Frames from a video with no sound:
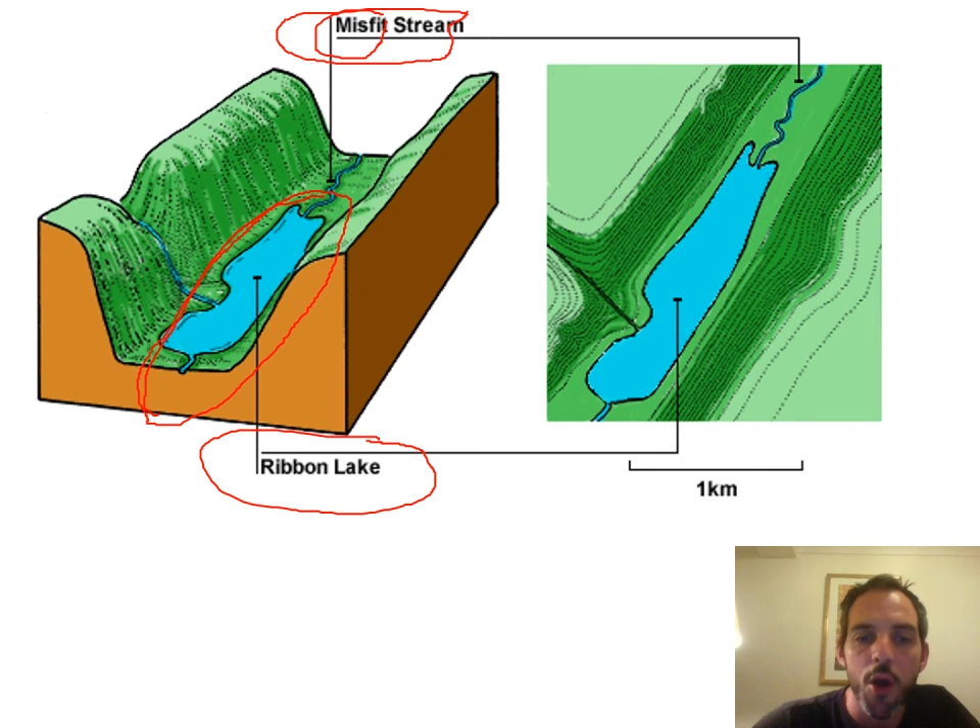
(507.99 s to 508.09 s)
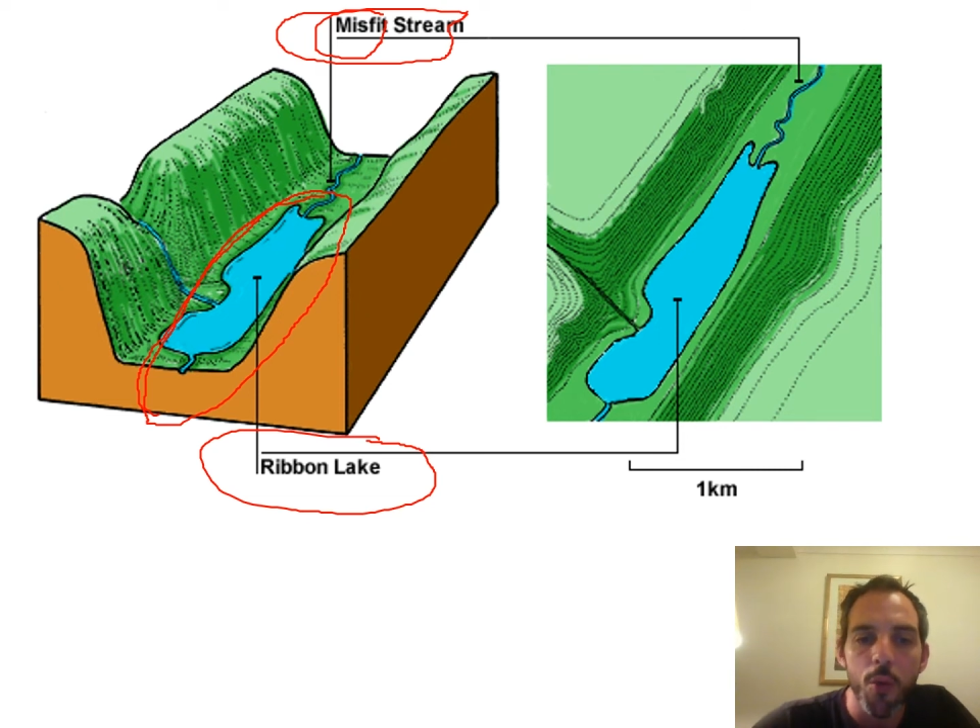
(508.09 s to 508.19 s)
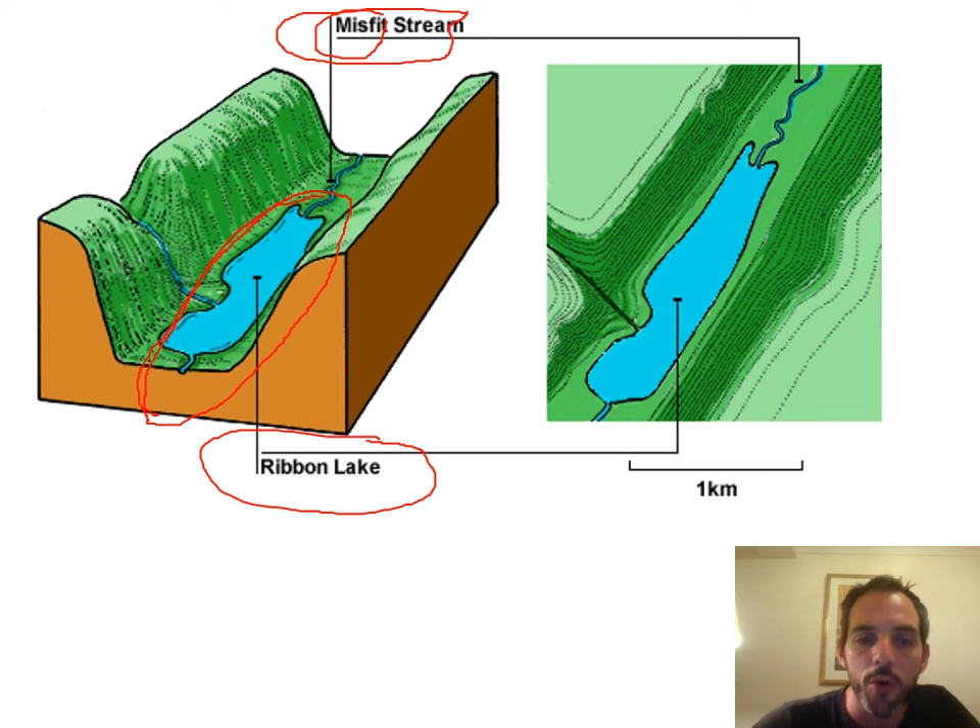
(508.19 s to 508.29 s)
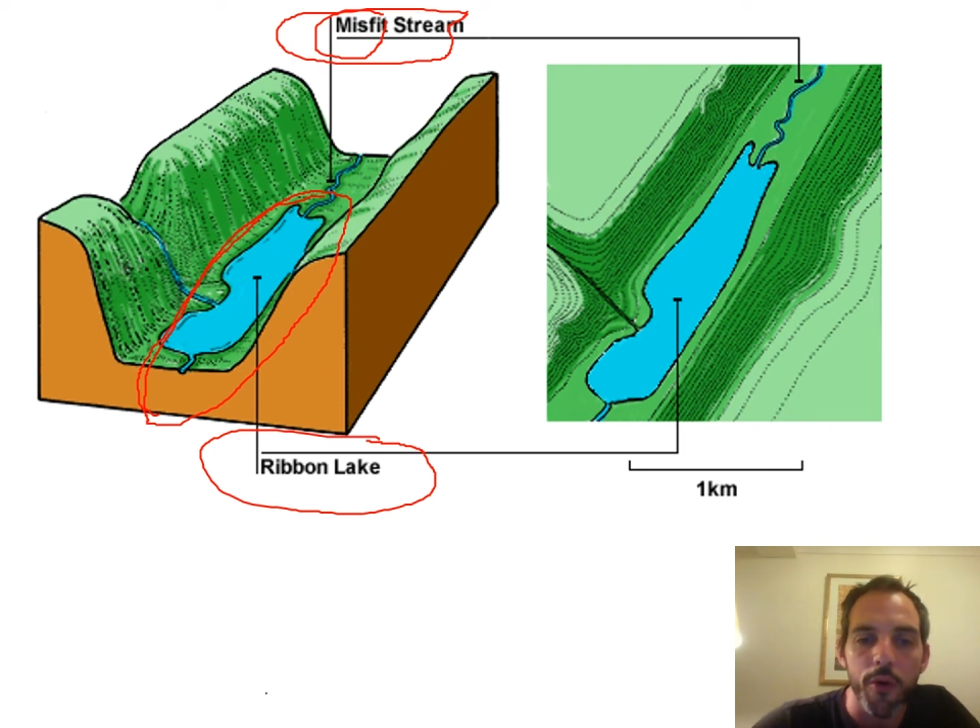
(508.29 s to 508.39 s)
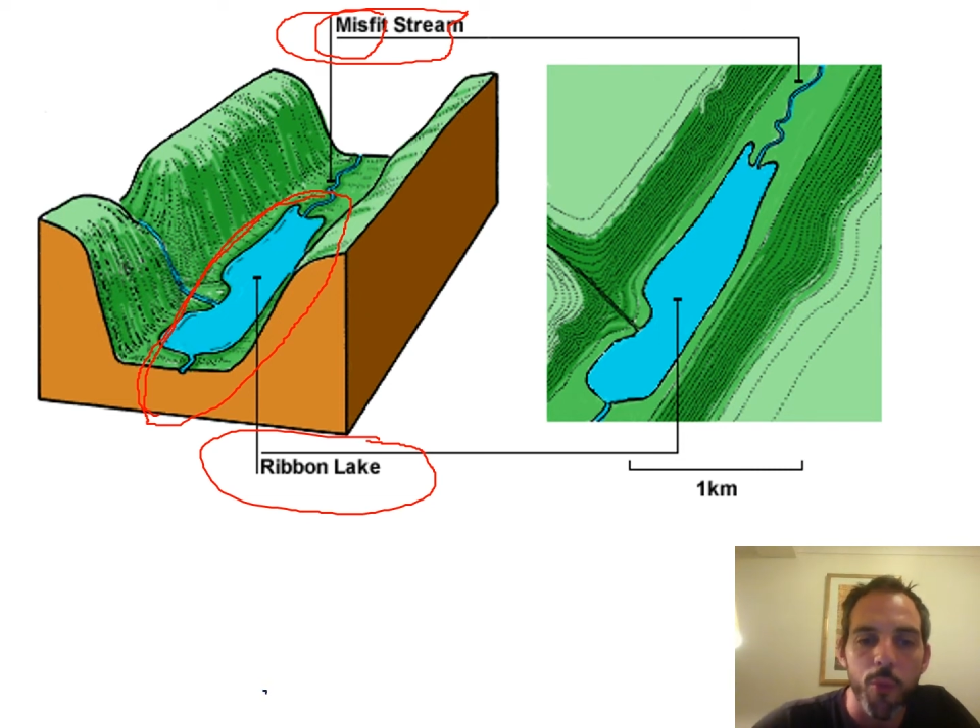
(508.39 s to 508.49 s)

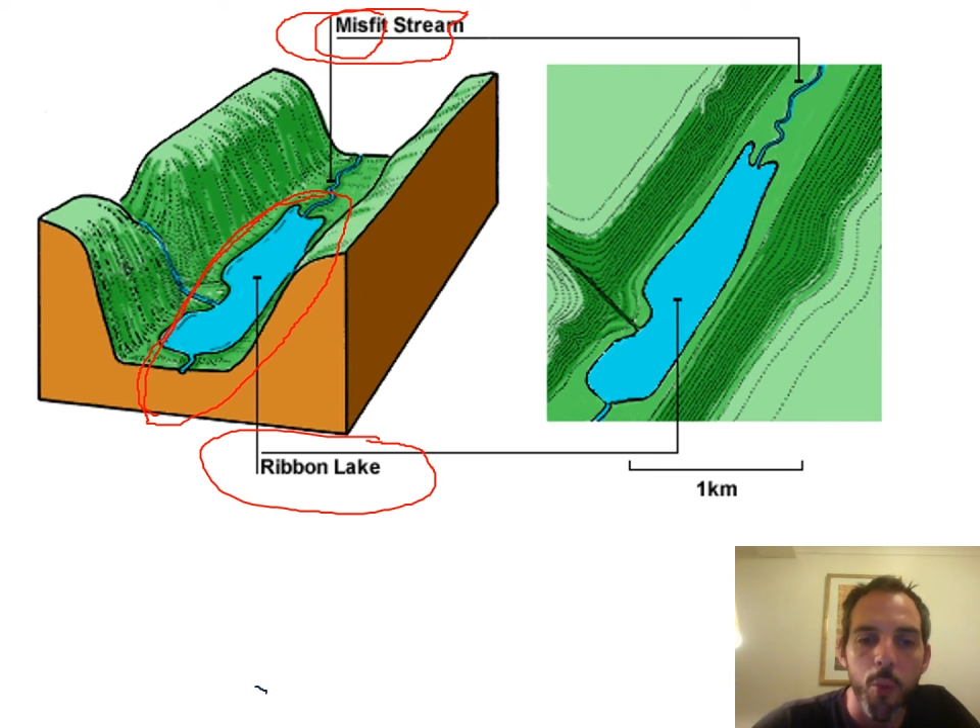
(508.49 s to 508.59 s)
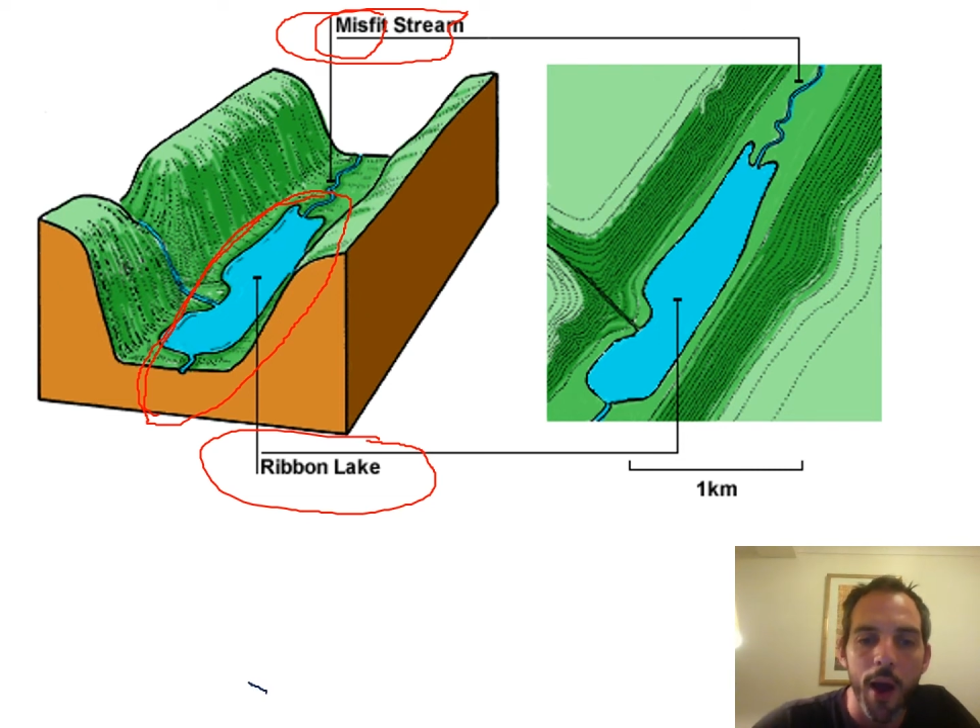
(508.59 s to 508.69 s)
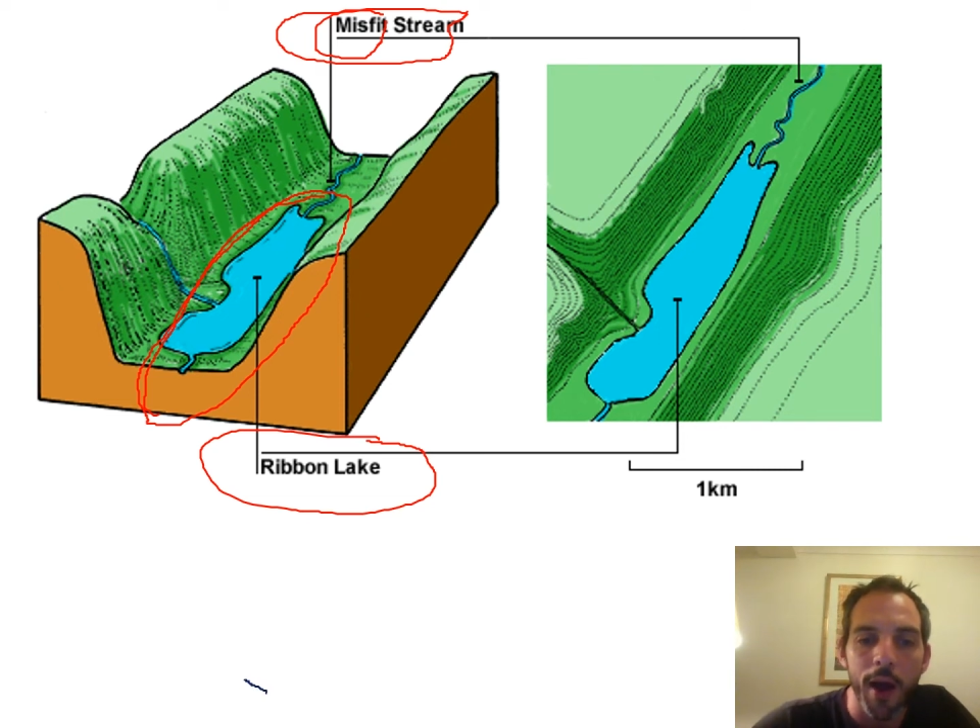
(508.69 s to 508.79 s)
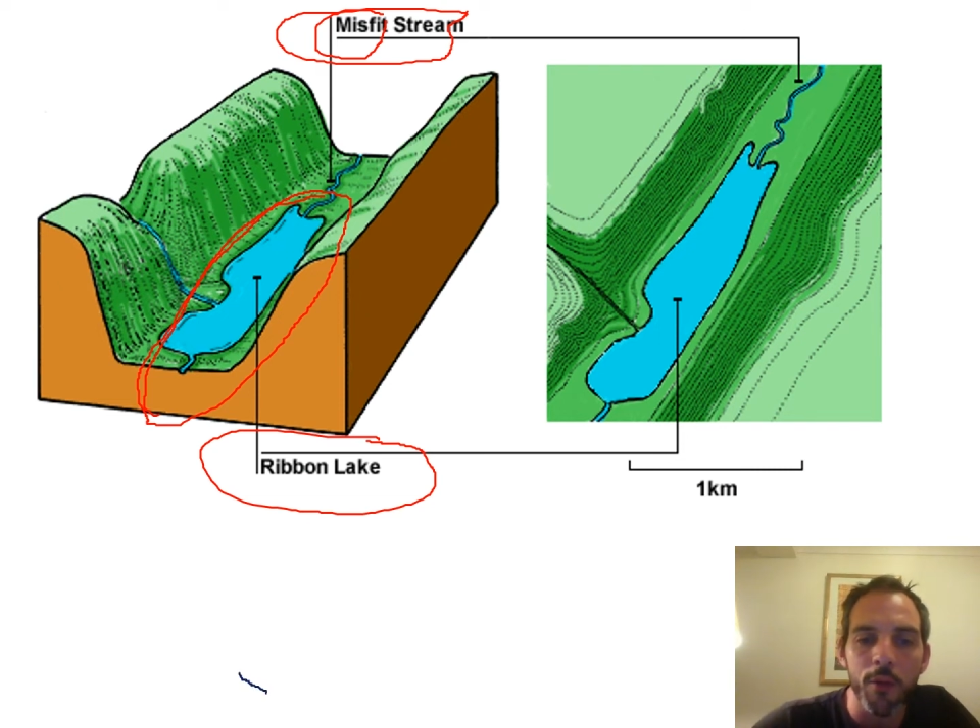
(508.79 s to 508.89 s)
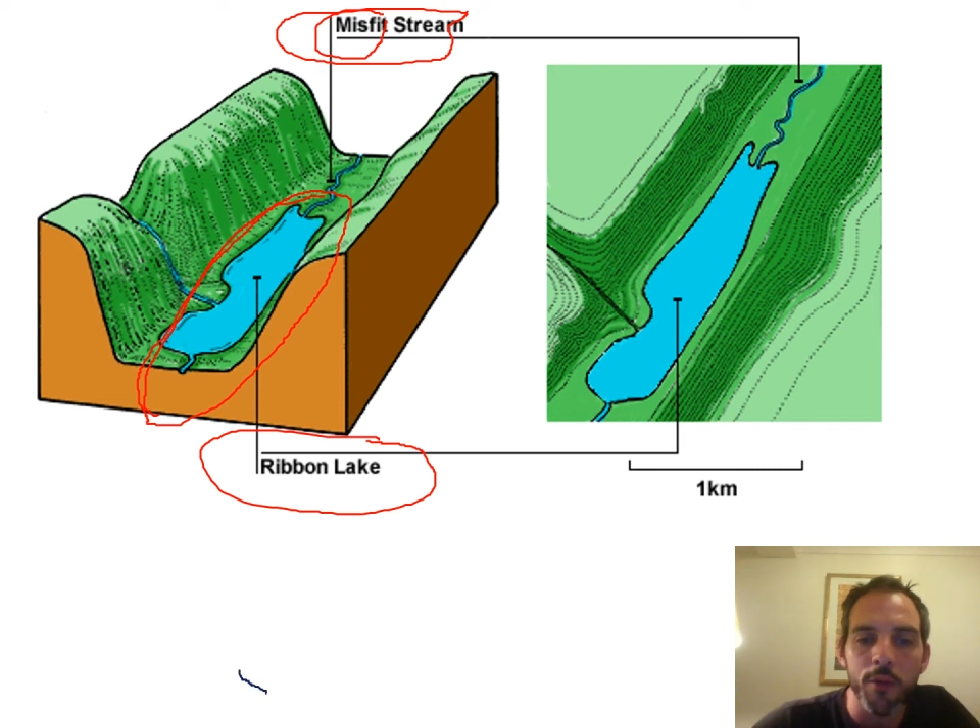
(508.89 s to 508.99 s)
would have
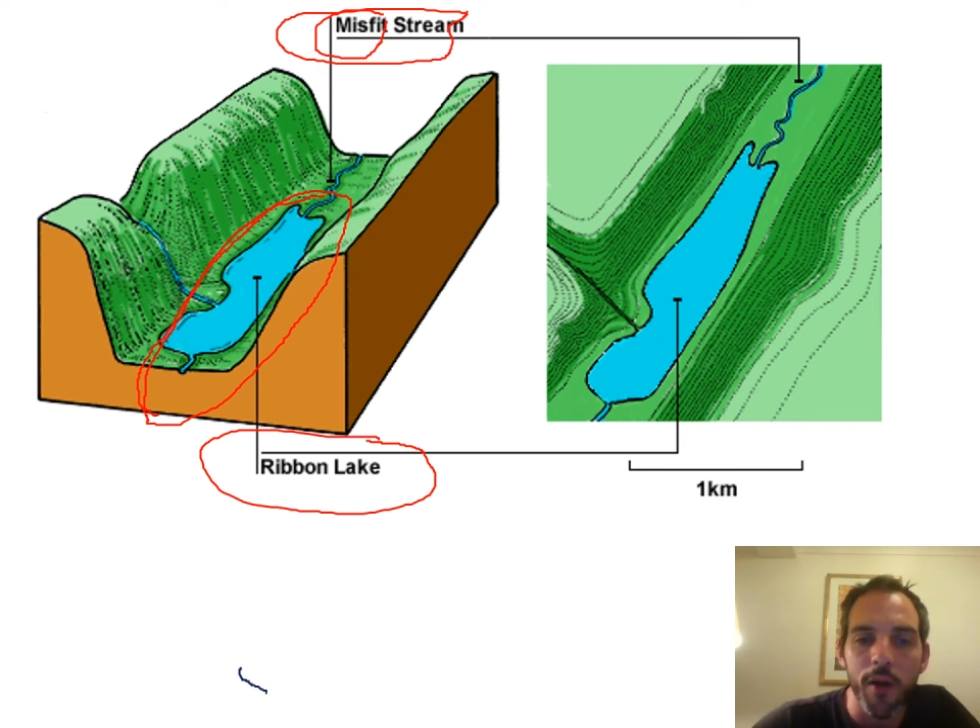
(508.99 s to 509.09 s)
wound